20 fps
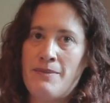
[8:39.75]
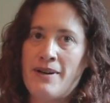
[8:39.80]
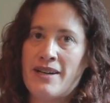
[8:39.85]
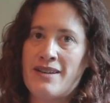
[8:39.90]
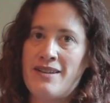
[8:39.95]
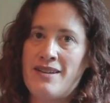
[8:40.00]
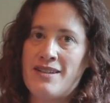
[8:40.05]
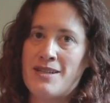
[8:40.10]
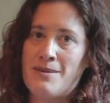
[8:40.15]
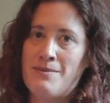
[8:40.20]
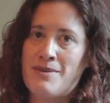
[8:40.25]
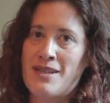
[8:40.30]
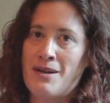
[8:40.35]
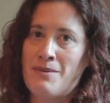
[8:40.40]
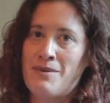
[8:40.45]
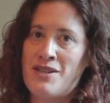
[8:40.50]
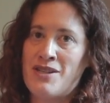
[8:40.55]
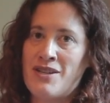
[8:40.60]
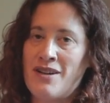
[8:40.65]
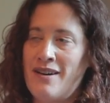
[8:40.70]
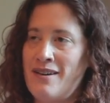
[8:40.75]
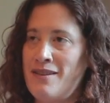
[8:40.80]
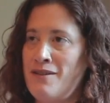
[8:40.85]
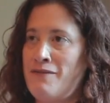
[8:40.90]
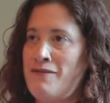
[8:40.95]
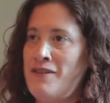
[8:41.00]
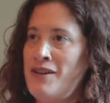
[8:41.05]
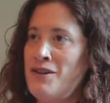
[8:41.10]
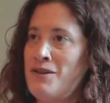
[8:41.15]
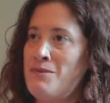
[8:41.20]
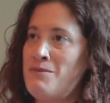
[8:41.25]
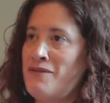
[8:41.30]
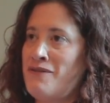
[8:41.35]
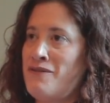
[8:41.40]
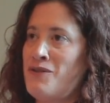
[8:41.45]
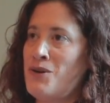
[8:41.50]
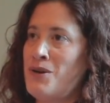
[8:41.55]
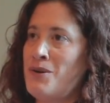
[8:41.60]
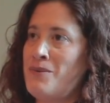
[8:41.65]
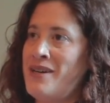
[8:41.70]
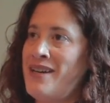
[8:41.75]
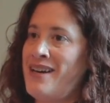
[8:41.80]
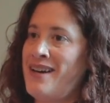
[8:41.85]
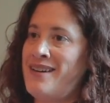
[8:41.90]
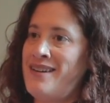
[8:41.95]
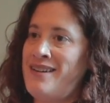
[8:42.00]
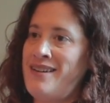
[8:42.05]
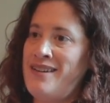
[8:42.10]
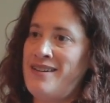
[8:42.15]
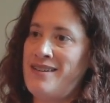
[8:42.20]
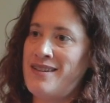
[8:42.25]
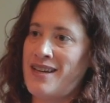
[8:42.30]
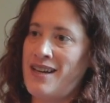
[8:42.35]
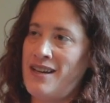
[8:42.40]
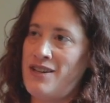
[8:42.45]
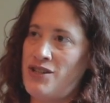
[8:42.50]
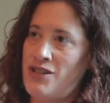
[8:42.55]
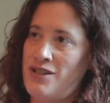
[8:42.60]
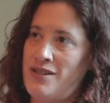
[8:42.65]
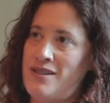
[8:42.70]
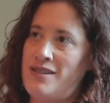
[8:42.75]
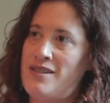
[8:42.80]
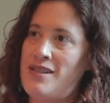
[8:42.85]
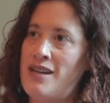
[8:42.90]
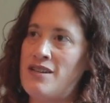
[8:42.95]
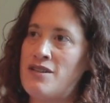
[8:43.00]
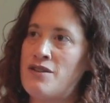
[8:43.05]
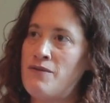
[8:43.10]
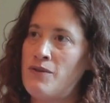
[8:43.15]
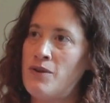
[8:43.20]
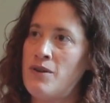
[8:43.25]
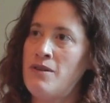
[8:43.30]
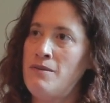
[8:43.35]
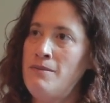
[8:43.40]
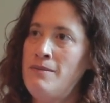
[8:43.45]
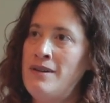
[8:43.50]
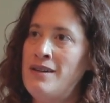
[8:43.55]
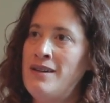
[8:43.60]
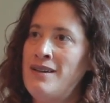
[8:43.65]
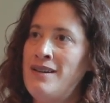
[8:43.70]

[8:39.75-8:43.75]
mechanisms that we saw in the field before we had any indication to test for them.